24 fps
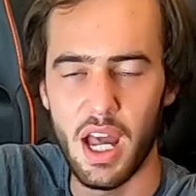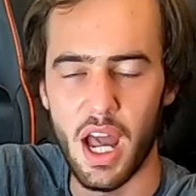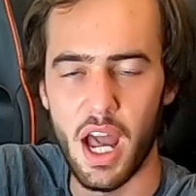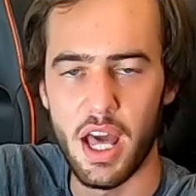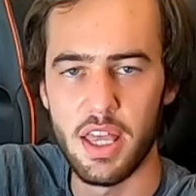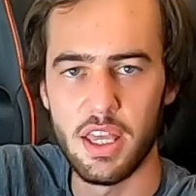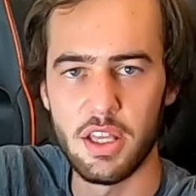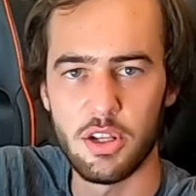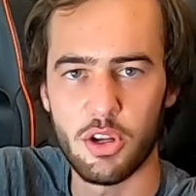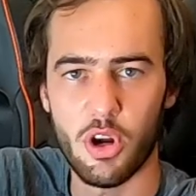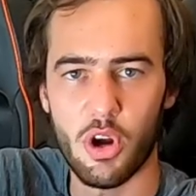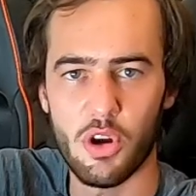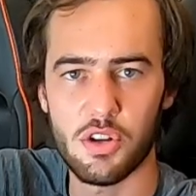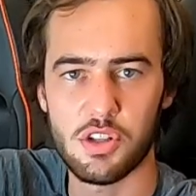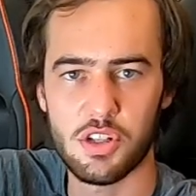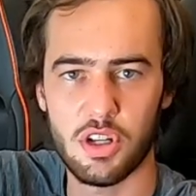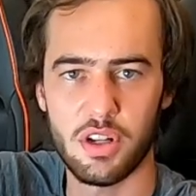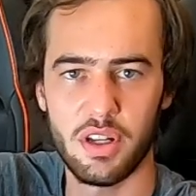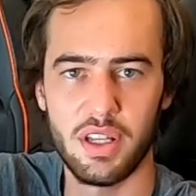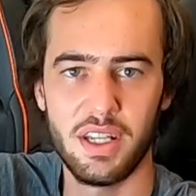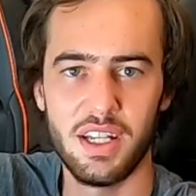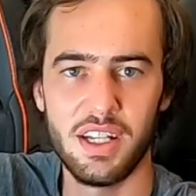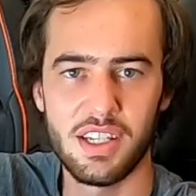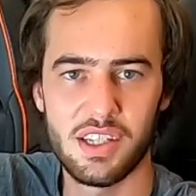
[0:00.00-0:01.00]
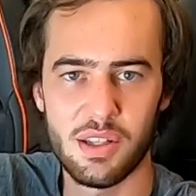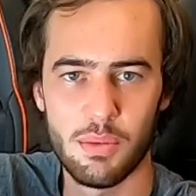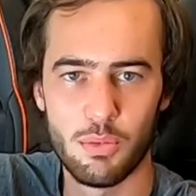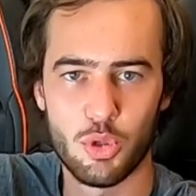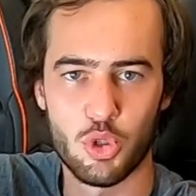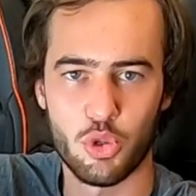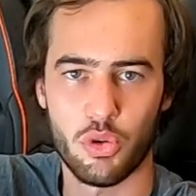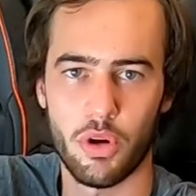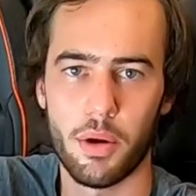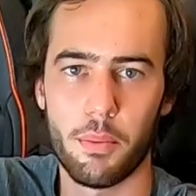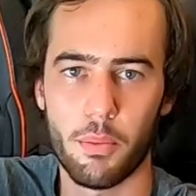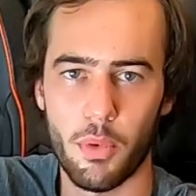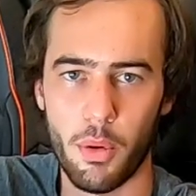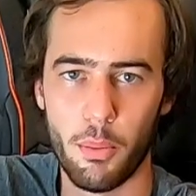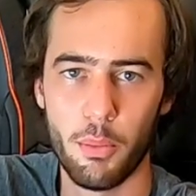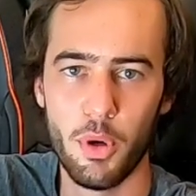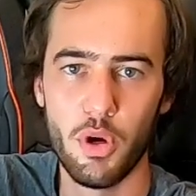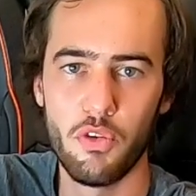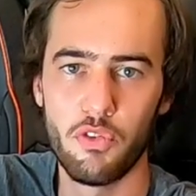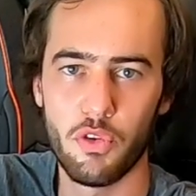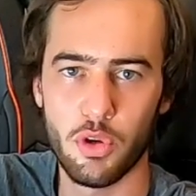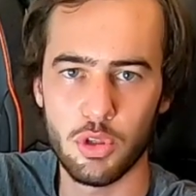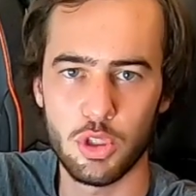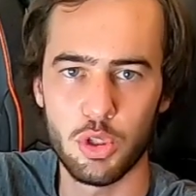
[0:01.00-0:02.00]
And then you're also going to need some trim
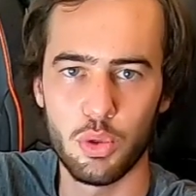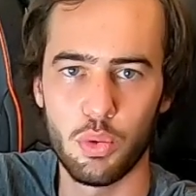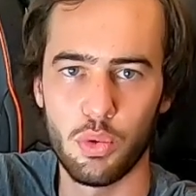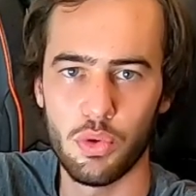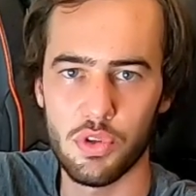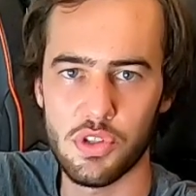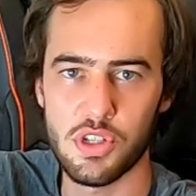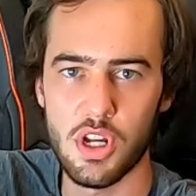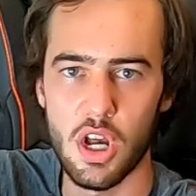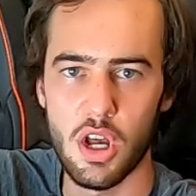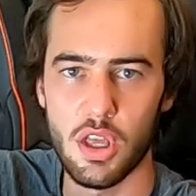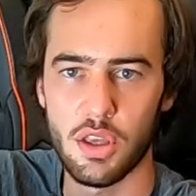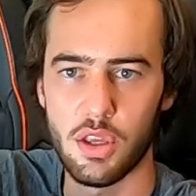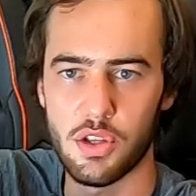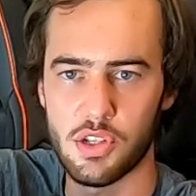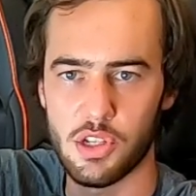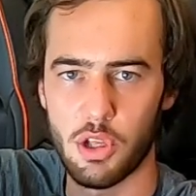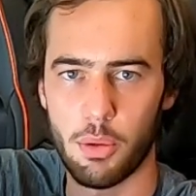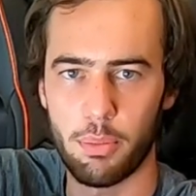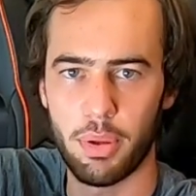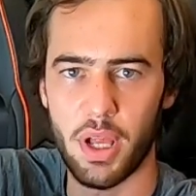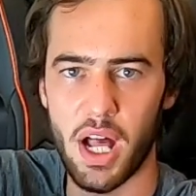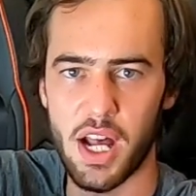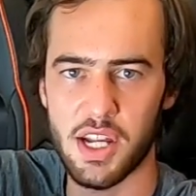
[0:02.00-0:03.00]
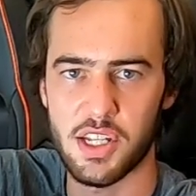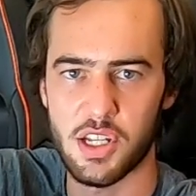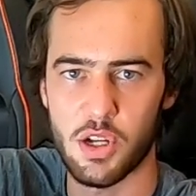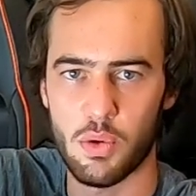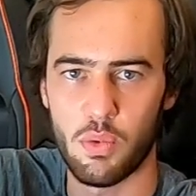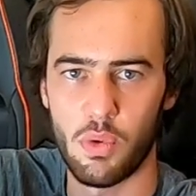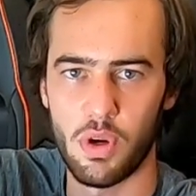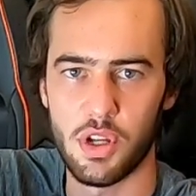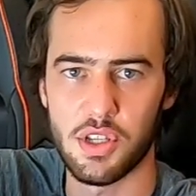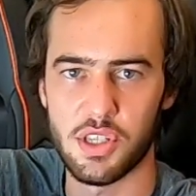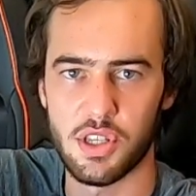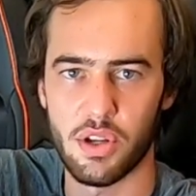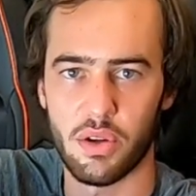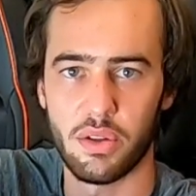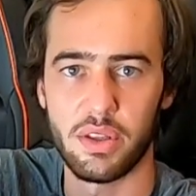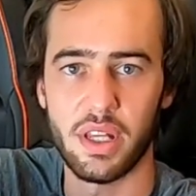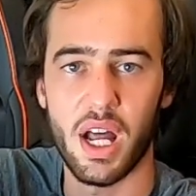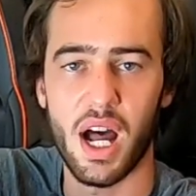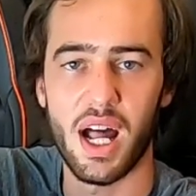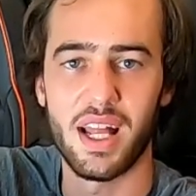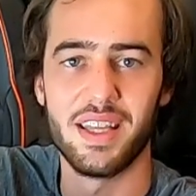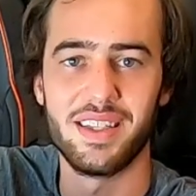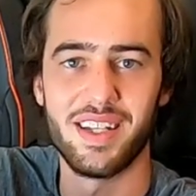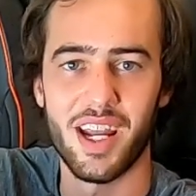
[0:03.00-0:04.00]
removal tools, those little plastic ones that are
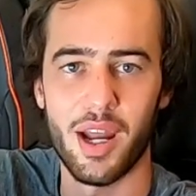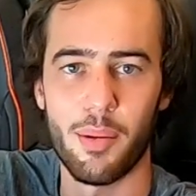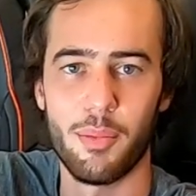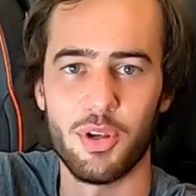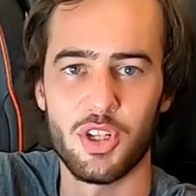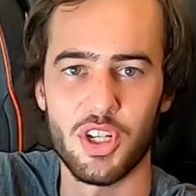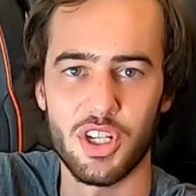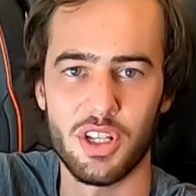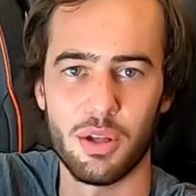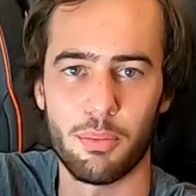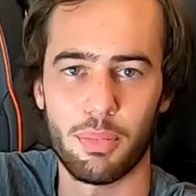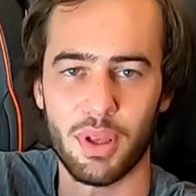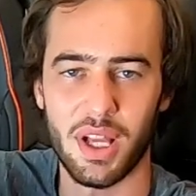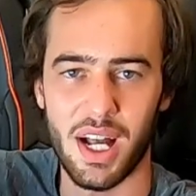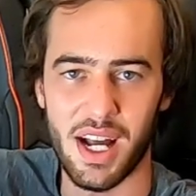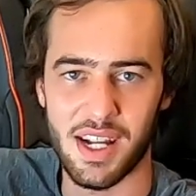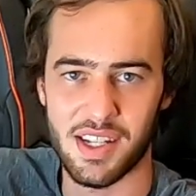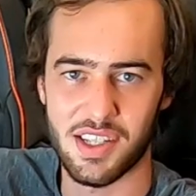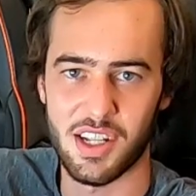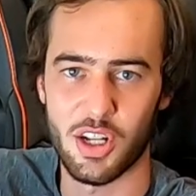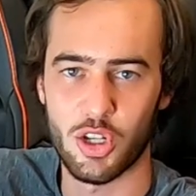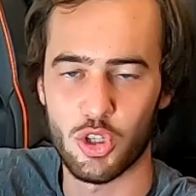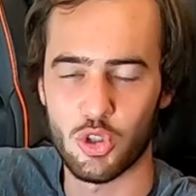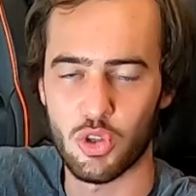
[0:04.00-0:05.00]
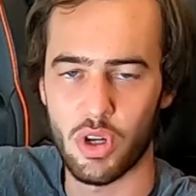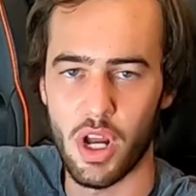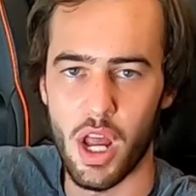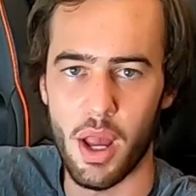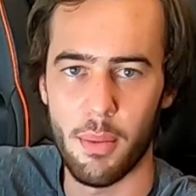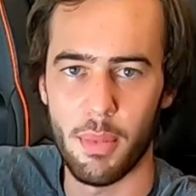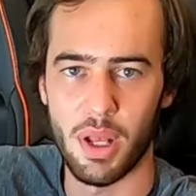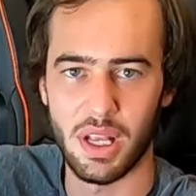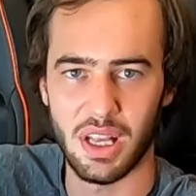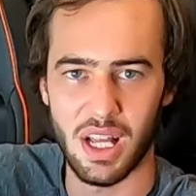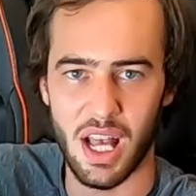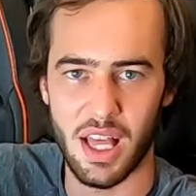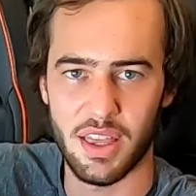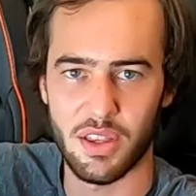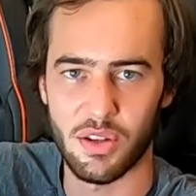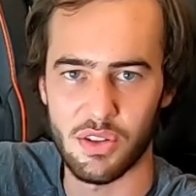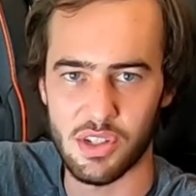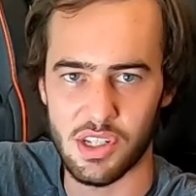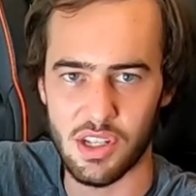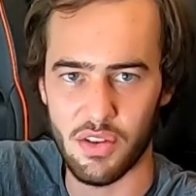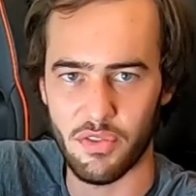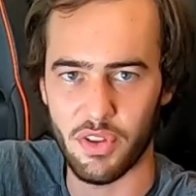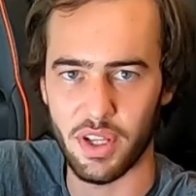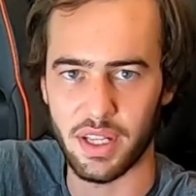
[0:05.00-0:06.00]
non-damaging to plastic trim and leather,
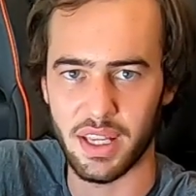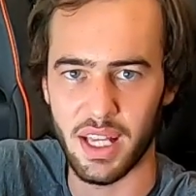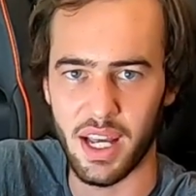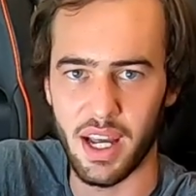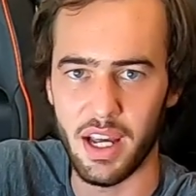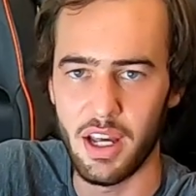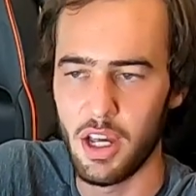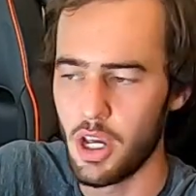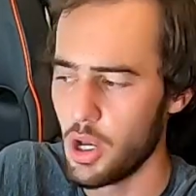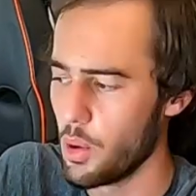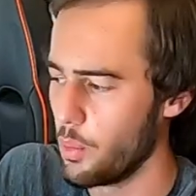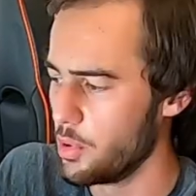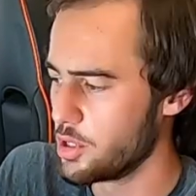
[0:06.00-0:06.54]
stuff like that.